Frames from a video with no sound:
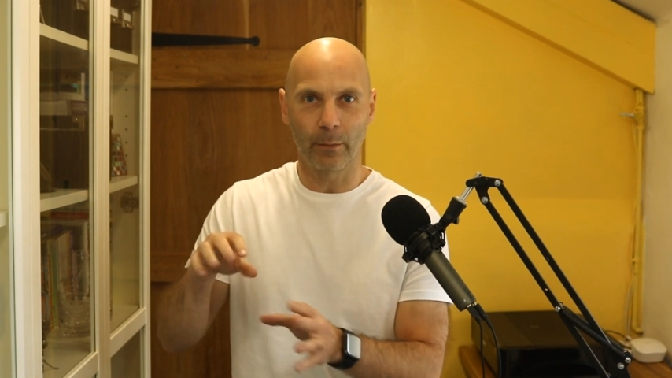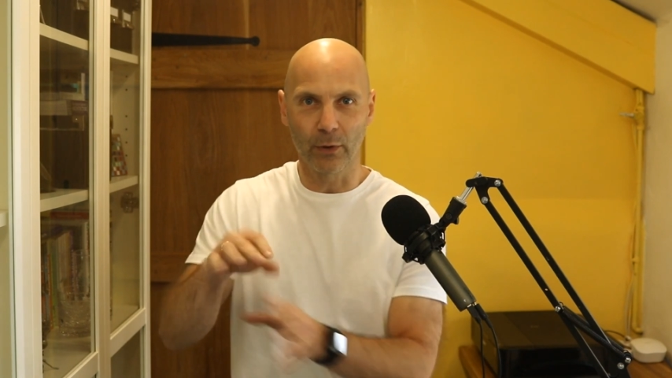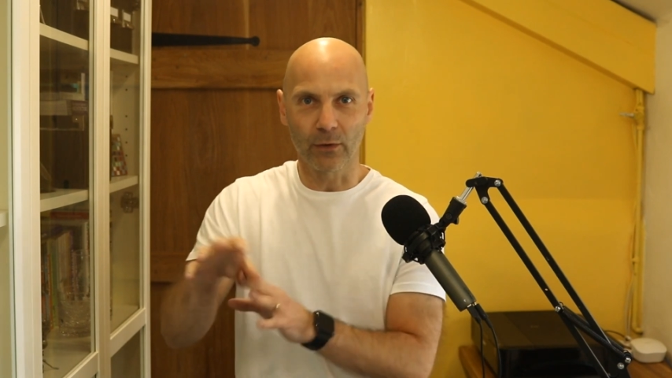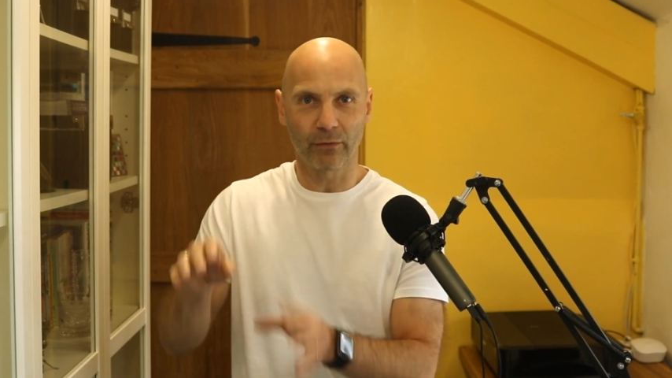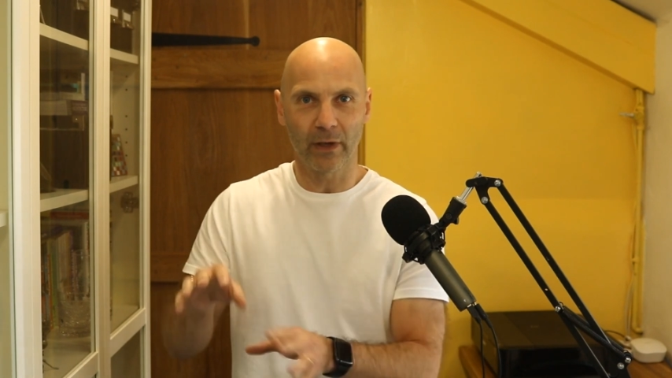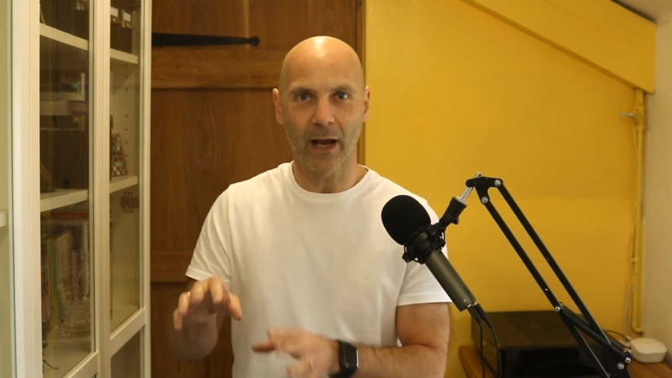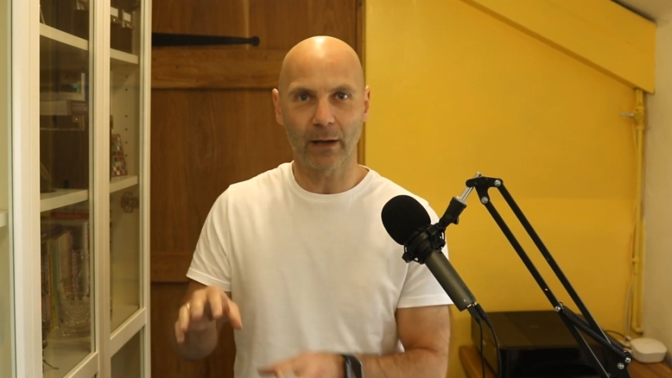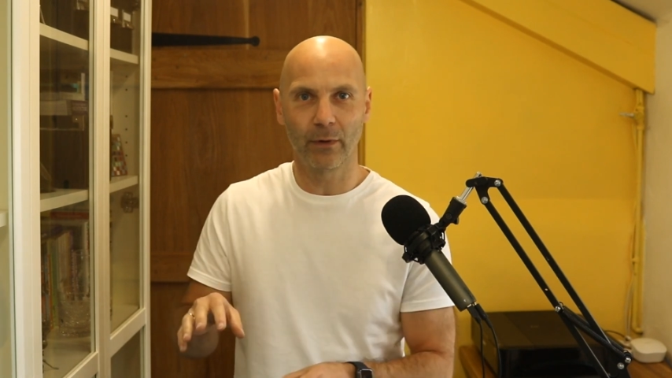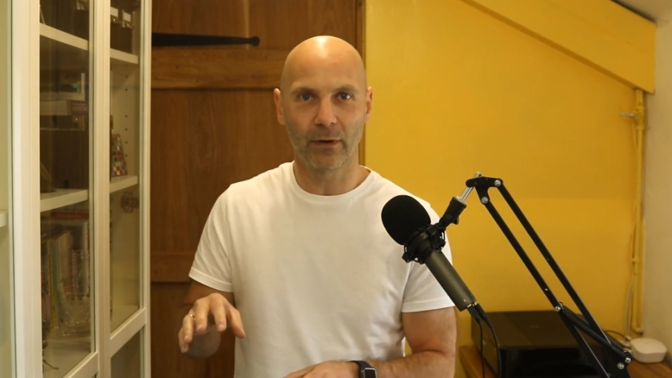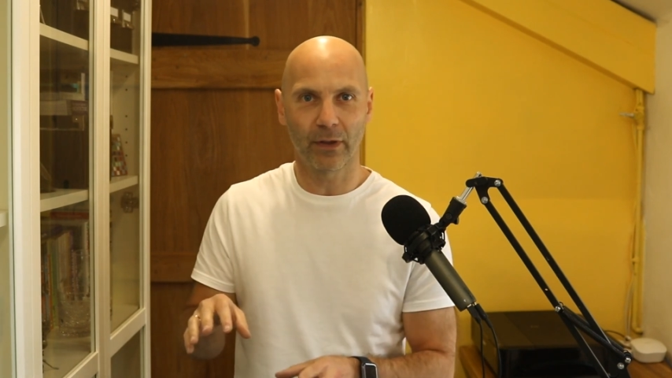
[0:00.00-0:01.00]
abuse
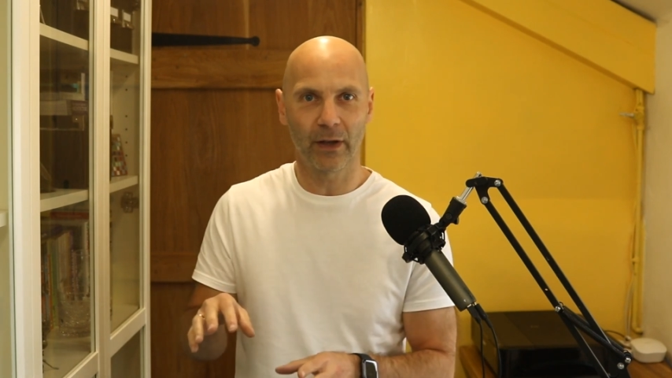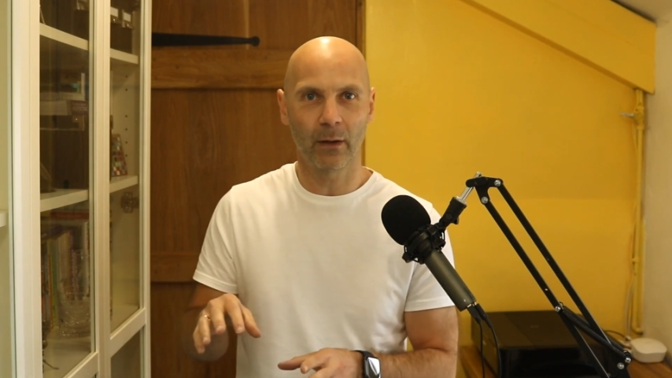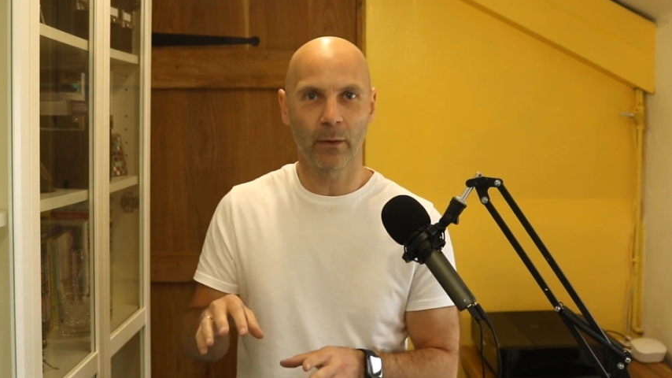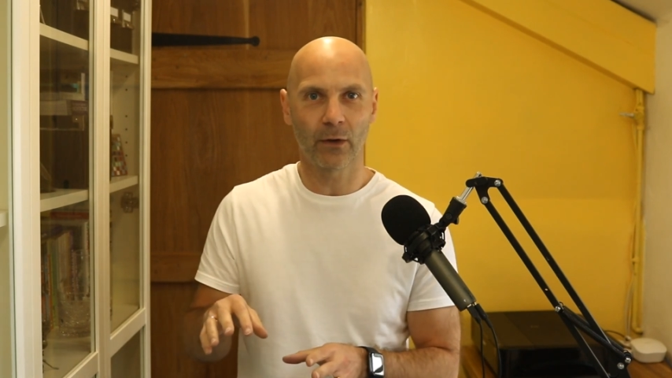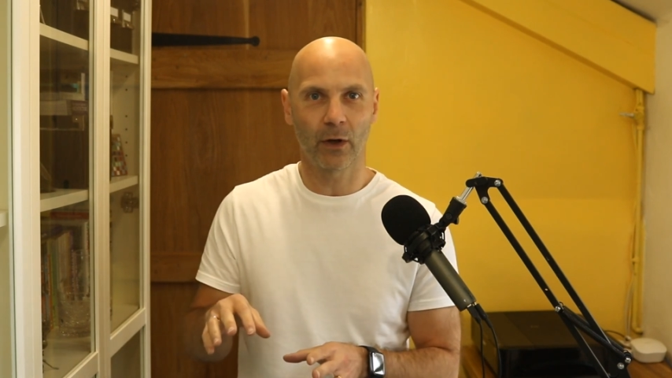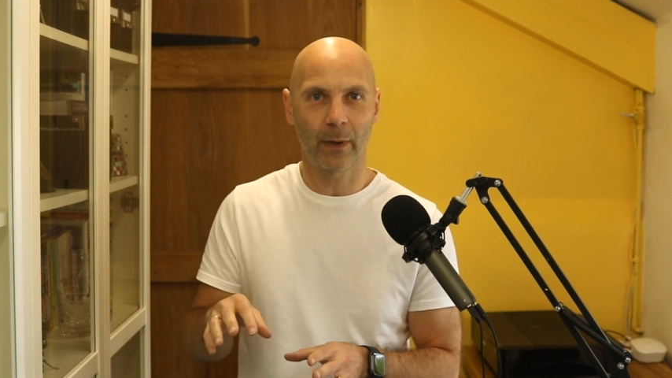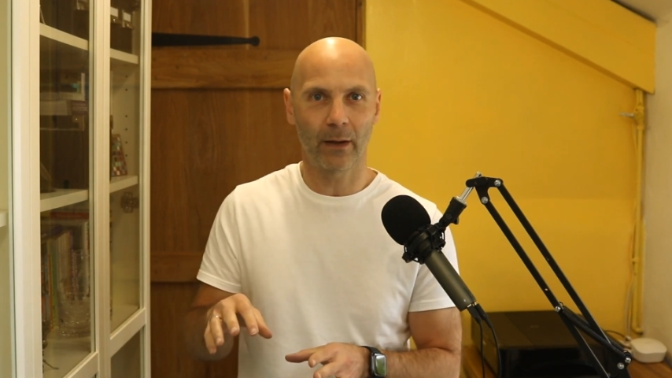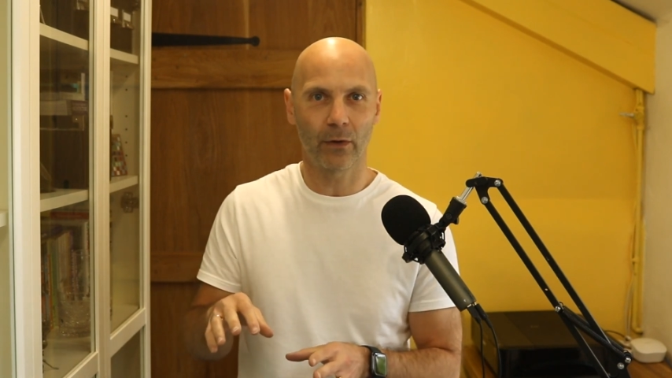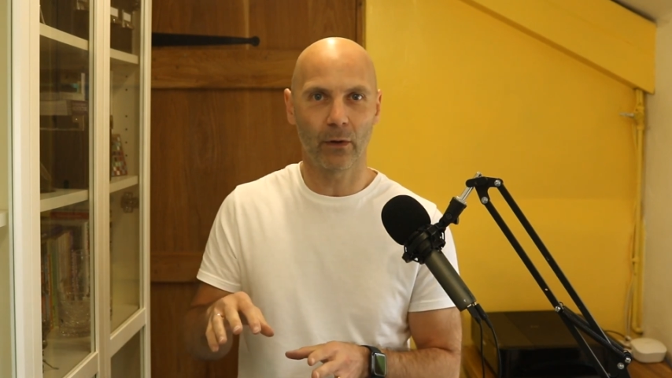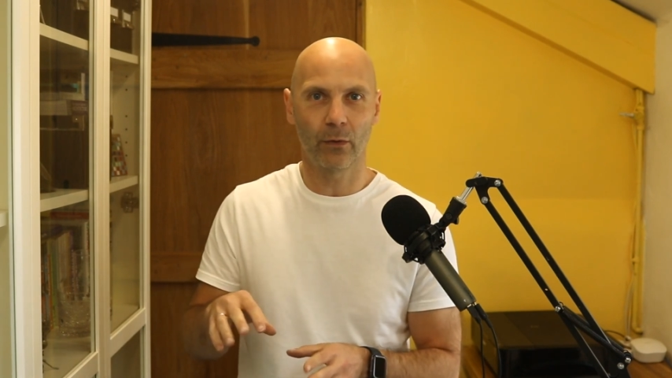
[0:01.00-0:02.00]
reenactment thing I was on
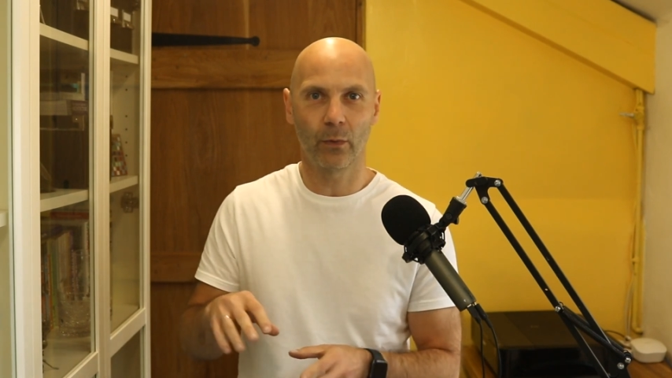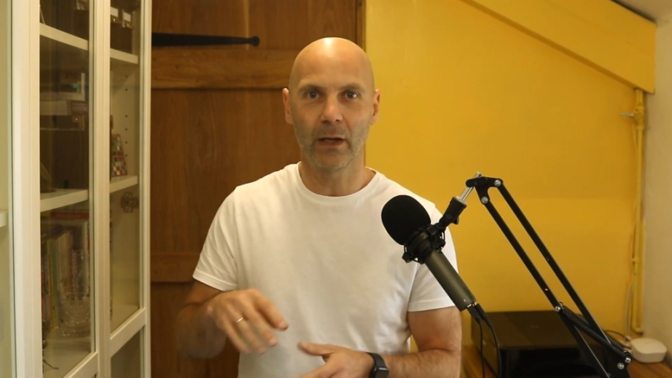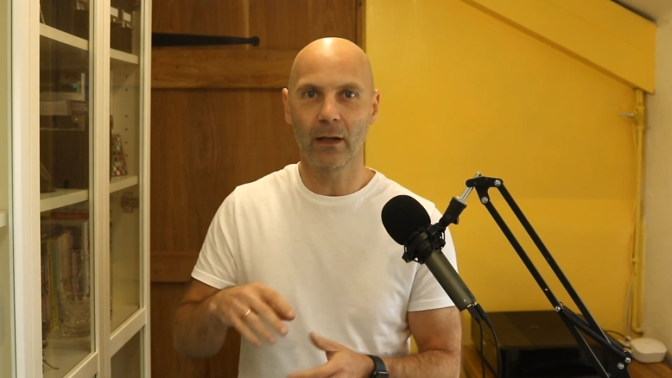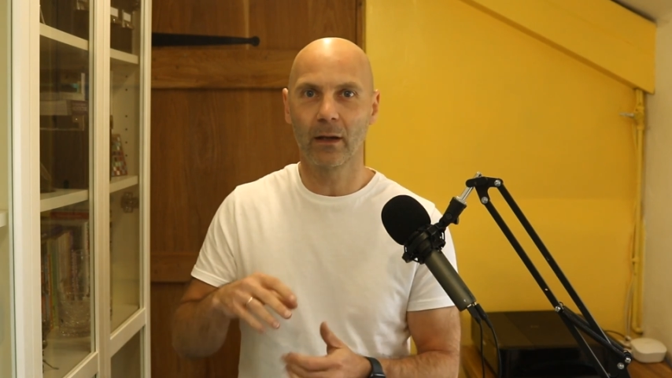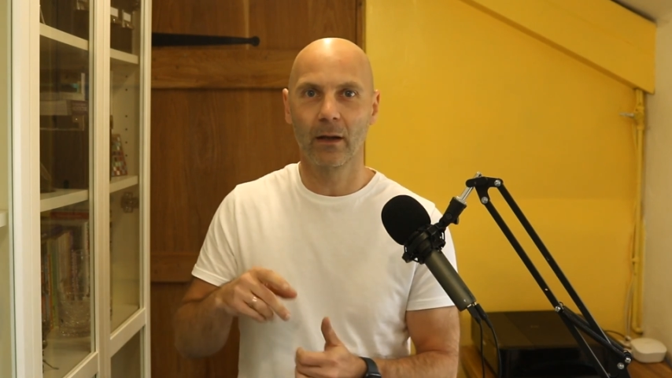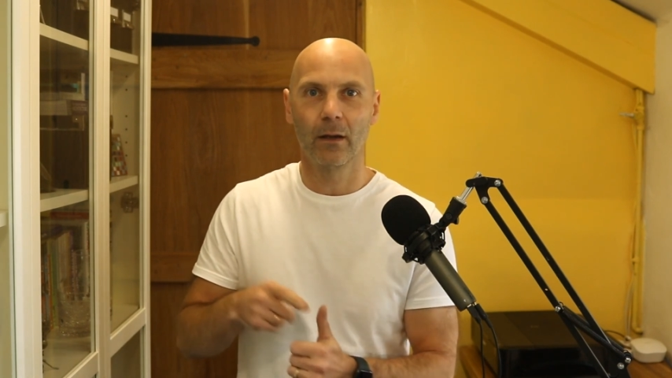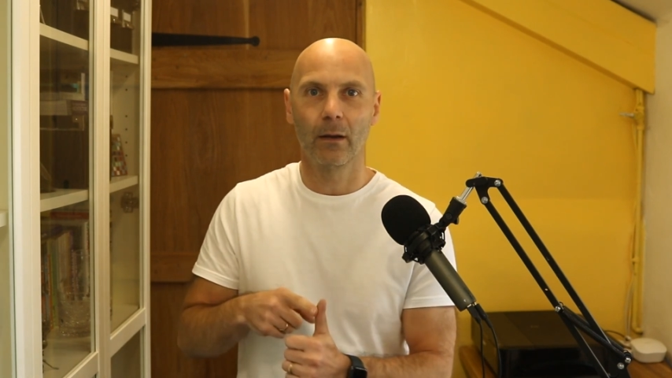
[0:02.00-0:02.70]
about the other week,